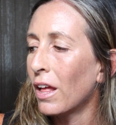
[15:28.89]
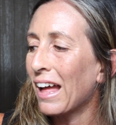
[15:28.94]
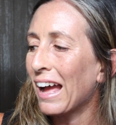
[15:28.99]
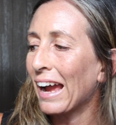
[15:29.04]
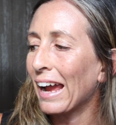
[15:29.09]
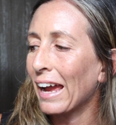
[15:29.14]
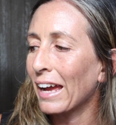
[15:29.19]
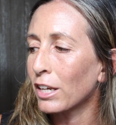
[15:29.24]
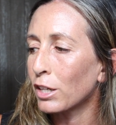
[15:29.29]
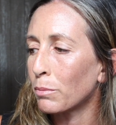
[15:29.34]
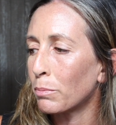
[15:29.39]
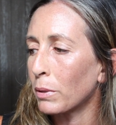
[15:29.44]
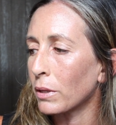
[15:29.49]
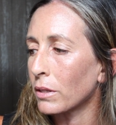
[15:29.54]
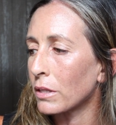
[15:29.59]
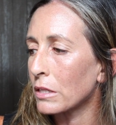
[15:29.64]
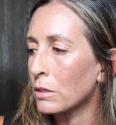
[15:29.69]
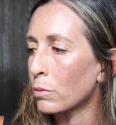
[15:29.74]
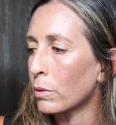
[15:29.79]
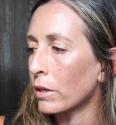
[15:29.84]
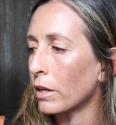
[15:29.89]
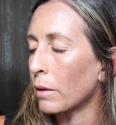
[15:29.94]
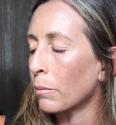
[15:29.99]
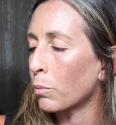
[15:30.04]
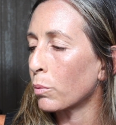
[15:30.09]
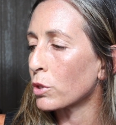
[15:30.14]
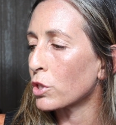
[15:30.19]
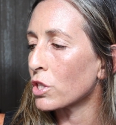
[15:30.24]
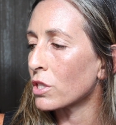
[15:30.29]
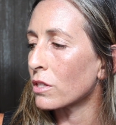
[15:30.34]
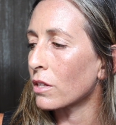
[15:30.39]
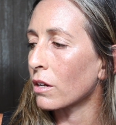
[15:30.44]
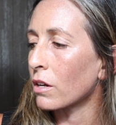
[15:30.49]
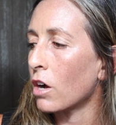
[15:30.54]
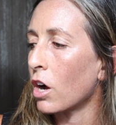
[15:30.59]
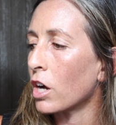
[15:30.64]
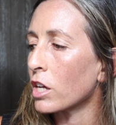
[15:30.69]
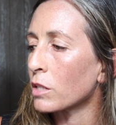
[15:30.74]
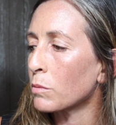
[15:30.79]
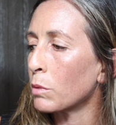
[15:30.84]
I had to pick this one up, which is the
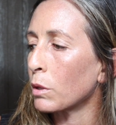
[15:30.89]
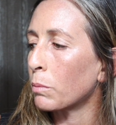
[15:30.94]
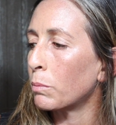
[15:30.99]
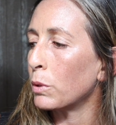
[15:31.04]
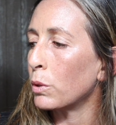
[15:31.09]
Cosmic